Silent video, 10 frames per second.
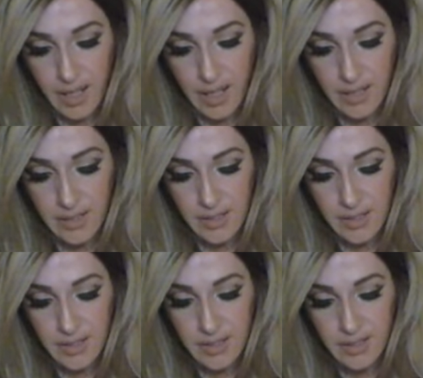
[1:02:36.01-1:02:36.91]
And
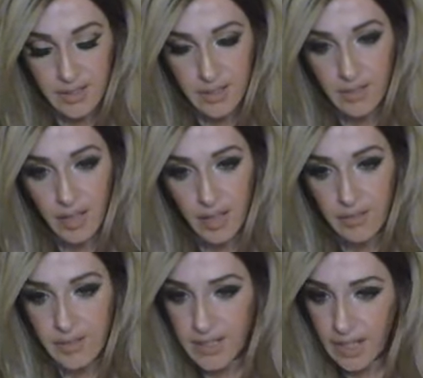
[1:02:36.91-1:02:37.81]
all
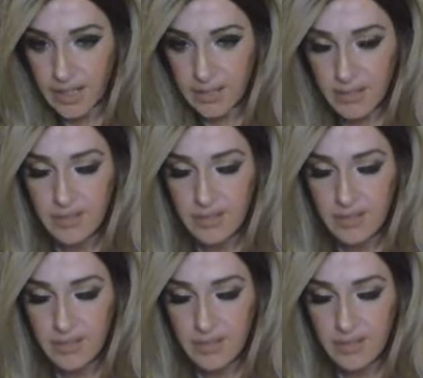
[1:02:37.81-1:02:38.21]
of a sudden,